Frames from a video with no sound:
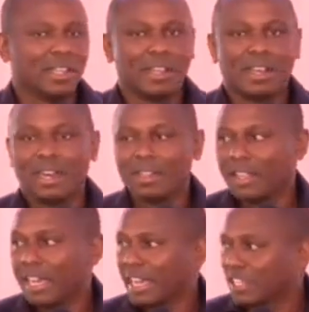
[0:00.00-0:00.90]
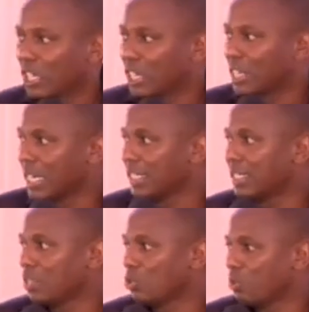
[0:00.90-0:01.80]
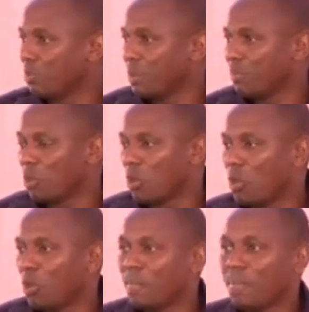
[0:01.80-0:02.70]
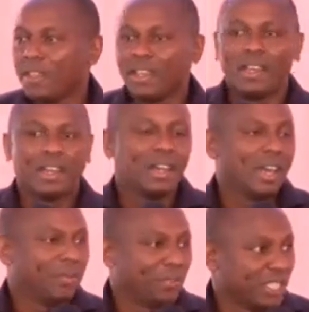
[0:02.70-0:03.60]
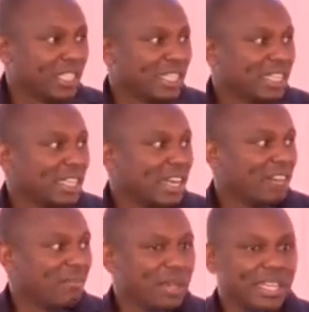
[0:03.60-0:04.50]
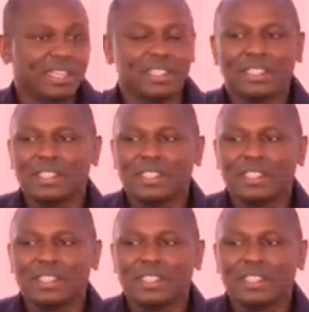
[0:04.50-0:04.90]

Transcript: uh, the exchequer releases will be more uh, efficient than they have been.